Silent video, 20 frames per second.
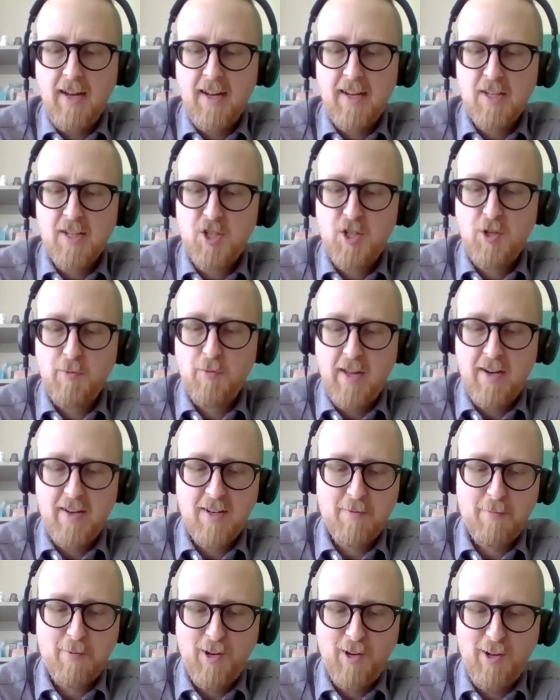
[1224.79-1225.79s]
She read
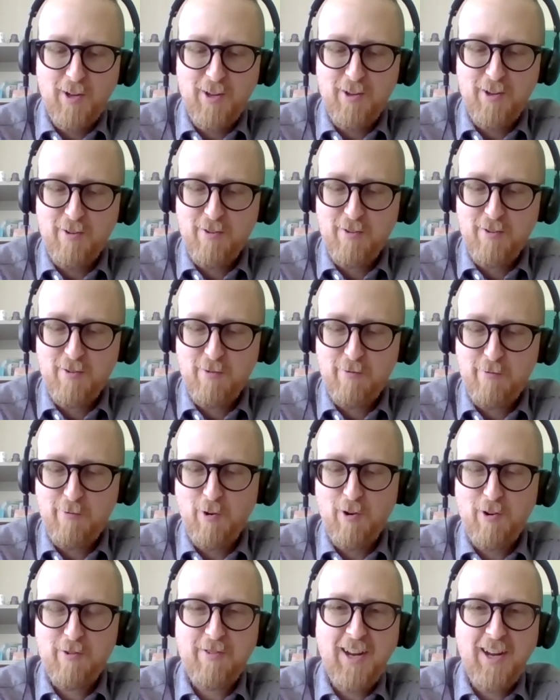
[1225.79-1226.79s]
it probably
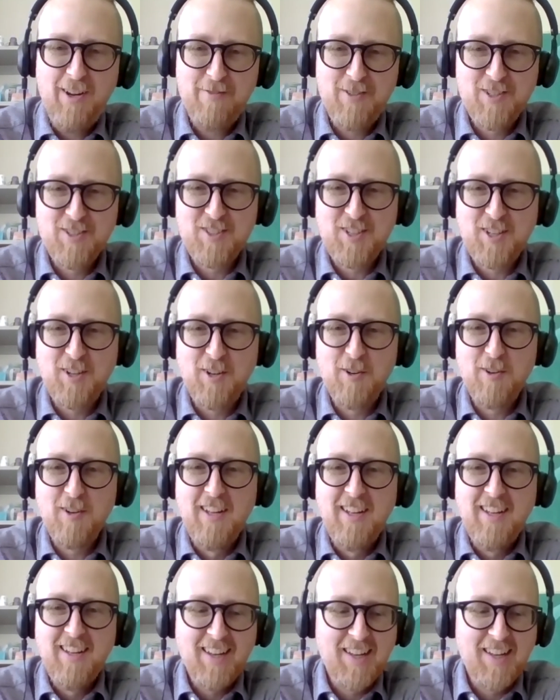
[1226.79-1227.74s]
4 or 5 years ago.